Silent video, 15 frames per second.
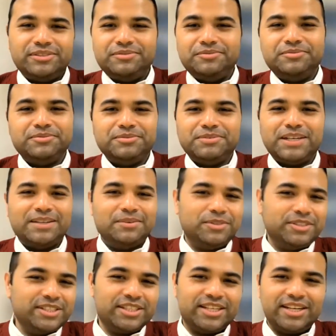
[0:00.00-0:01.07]
And
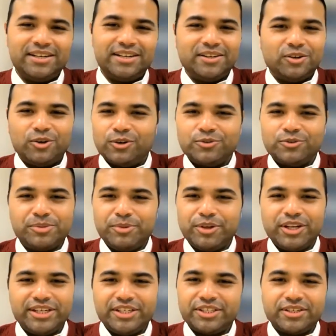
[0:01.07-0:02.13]
till then, I'd done a lot of
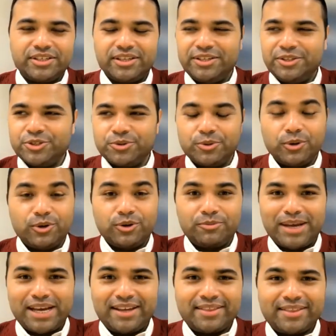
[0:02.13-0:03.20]
simulation. I used to do a
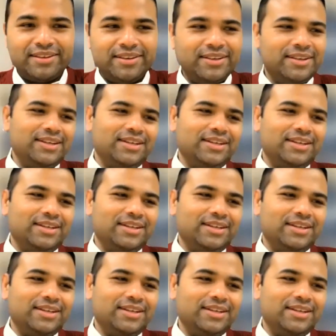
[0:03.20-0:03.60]
lot of math.